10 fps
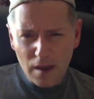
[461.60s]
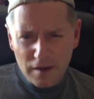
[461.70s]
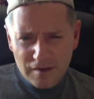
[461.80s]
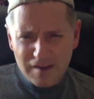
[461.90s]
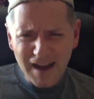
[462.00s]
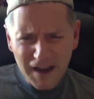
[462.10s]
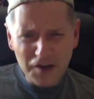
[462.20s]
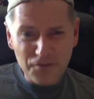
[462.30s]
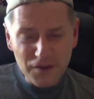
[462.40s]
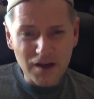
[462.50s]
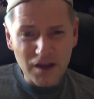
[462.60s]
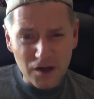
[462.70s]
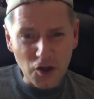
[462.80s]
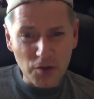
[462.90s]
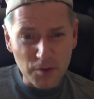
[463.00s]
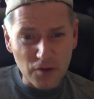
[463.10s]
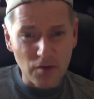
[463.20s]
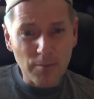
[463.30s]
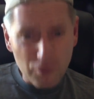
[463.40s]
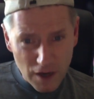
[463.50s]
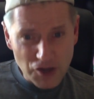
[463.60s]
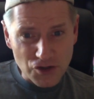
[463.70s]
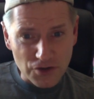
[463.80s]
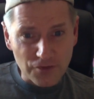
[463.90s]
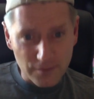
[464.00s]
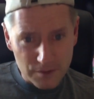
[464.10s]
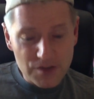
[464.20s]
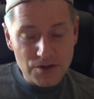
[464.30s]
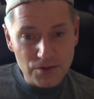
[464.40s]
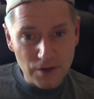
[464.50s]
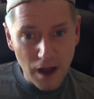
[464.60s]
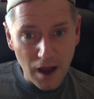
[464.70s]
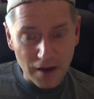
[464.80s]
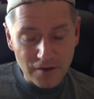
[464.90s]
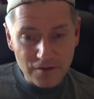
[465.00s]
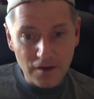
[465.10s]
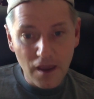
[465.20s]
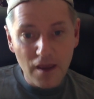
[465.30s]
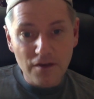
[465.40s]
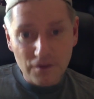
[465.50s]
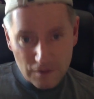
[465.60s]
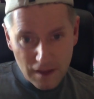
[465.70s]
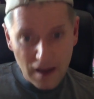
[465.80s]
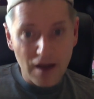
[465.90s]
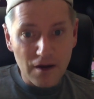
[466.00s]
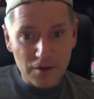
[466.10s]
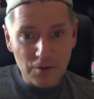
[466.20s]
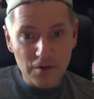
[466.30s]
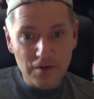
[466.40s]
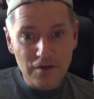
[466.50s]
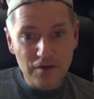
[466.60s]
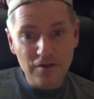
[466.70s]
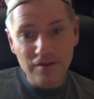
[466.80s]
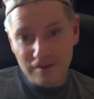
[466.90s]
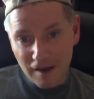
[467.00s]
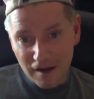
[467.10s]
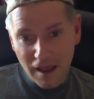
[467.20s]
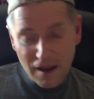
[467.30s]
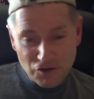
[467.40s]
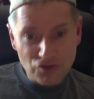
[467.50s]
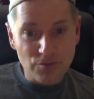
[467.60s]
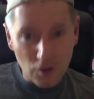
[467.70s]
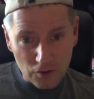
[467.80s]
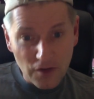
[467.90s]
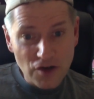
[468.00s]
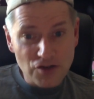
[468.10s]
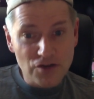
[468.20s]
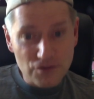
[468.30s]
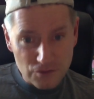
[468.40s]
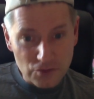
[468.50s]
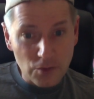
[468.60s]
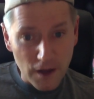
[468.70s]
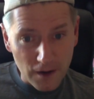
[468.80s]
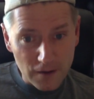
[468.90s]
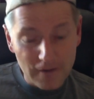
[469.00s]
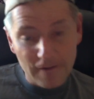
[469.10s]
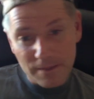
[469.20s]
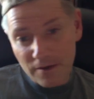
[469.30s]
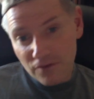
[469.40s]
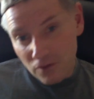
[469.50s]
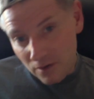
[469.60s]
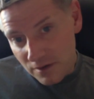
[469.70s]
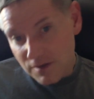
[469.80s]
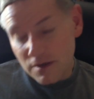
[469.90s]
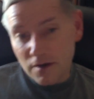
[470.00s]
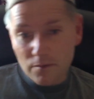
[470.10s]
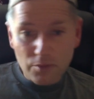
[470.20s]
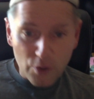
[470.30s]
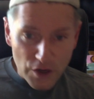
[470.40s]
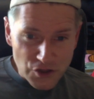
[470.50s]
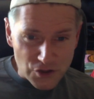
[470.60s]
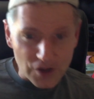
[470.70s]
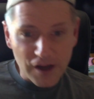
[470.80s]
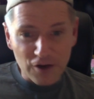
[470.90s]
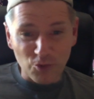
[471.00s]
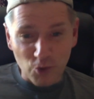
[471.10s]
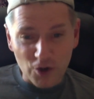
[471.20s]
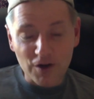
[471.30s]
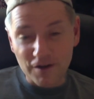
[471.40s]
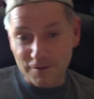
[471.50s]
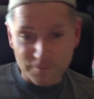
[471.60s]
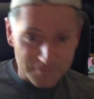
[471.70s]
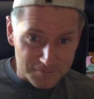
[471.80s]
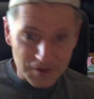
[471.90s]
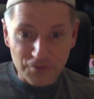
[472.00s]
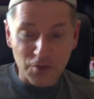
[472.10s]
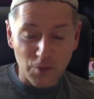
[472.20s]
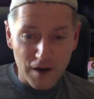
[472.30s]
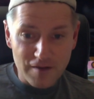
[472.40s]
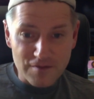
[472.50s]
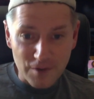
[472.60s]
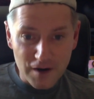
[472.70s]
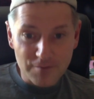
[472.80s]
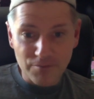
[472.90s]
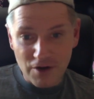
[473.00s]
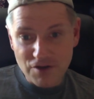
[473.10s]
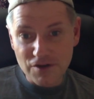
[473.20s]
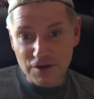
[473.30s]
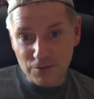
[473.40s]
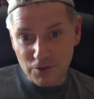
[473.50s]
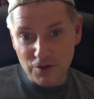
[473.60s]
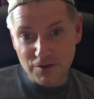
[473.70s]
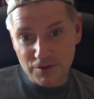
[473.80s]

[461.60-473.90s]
he's kind of feeling a little bit of a pressure from these two guys. So now he's got extra motivation to do well. Now, of course, pressure can work in different ways, right? Pressure can work